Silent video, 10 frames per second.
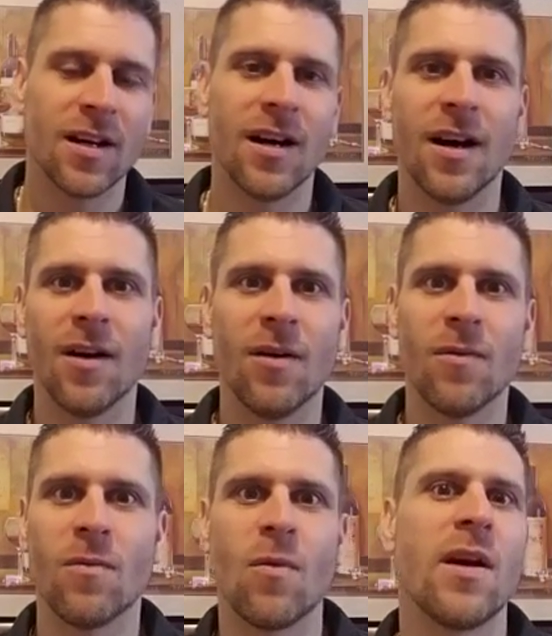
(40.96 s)
Uh,
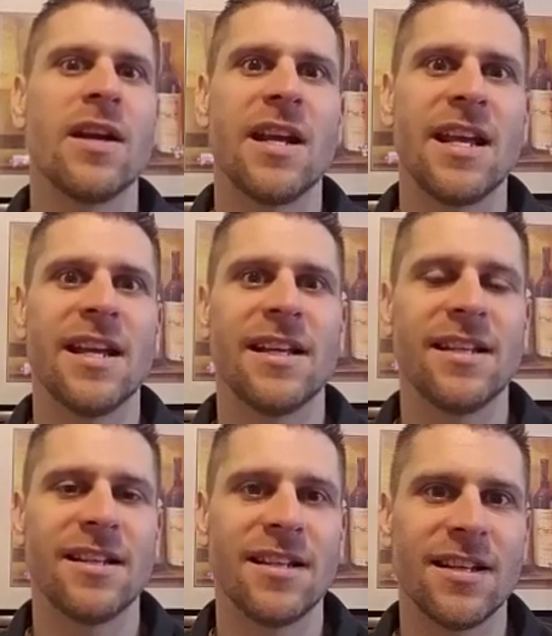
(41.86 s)
one
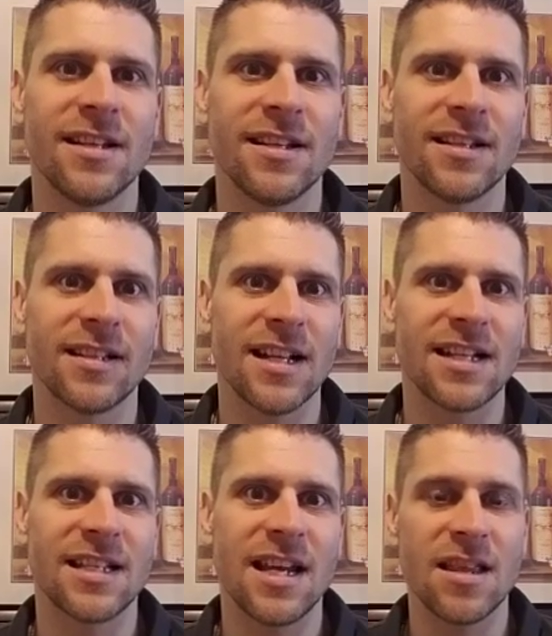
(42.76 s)
is,
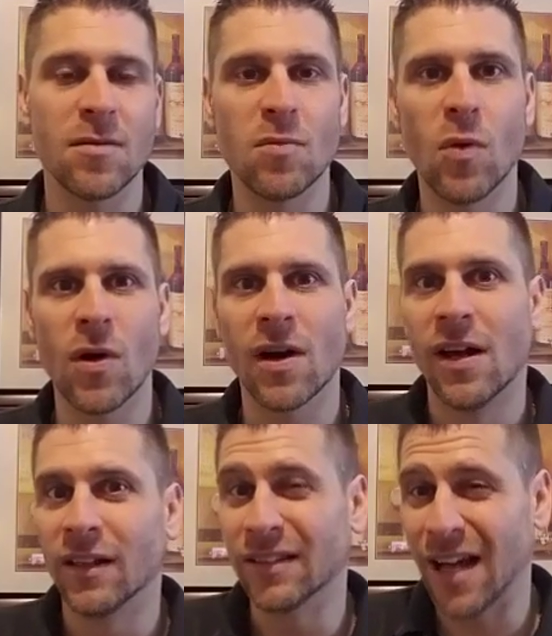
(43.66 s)
let's say, the more
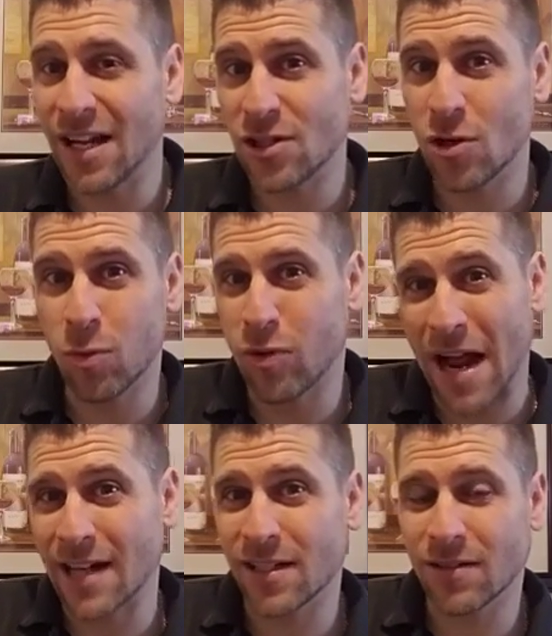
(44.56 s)
logical,
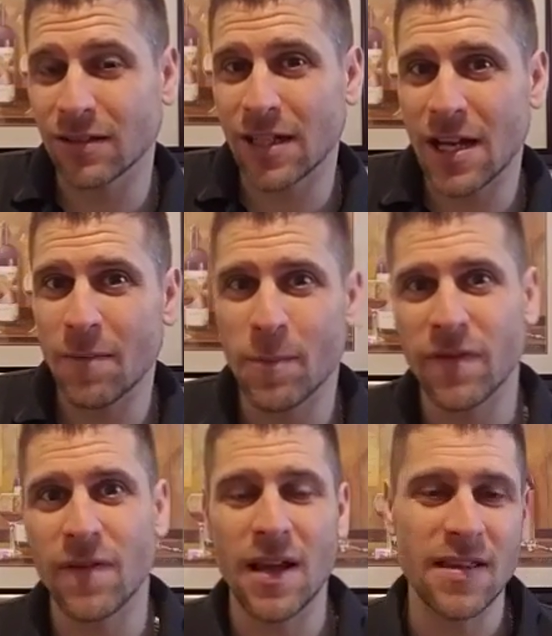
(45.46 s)
practical type,
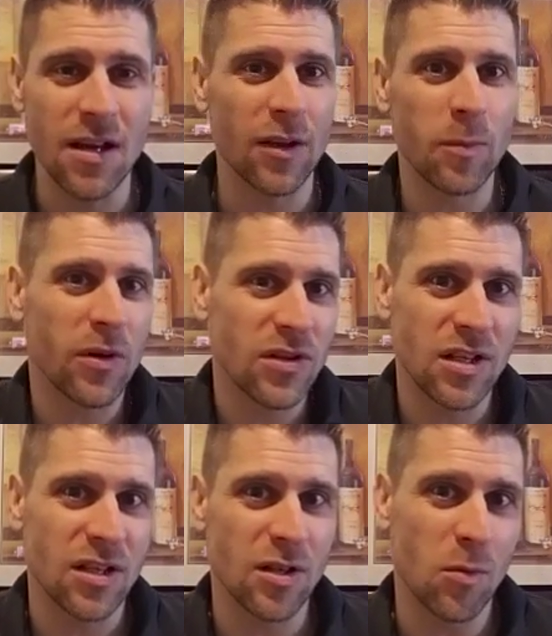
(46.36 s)
and the other person
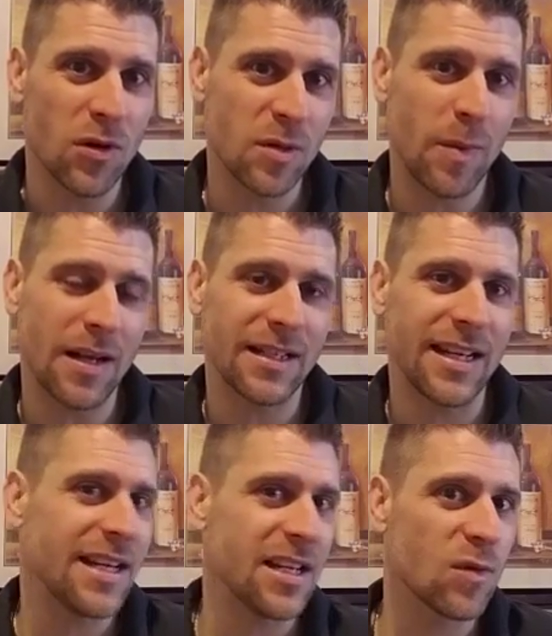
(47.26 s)
is the more
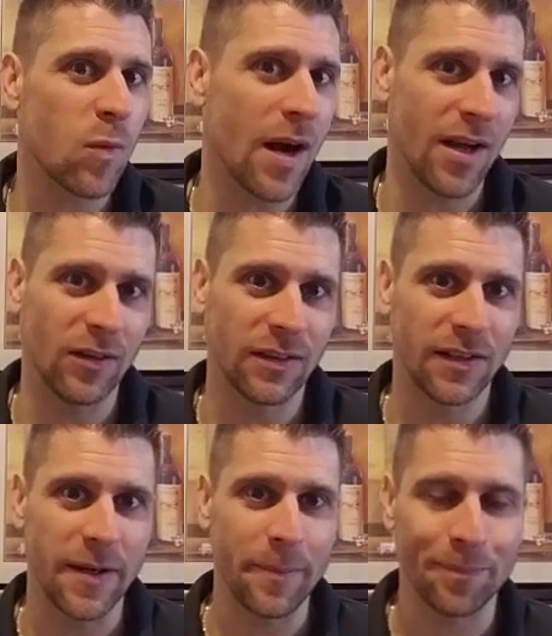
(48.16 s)
spontaneous, wild
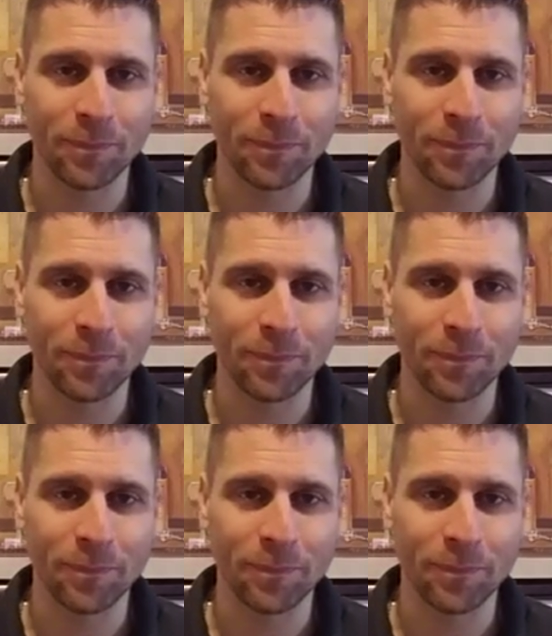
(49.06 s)
type.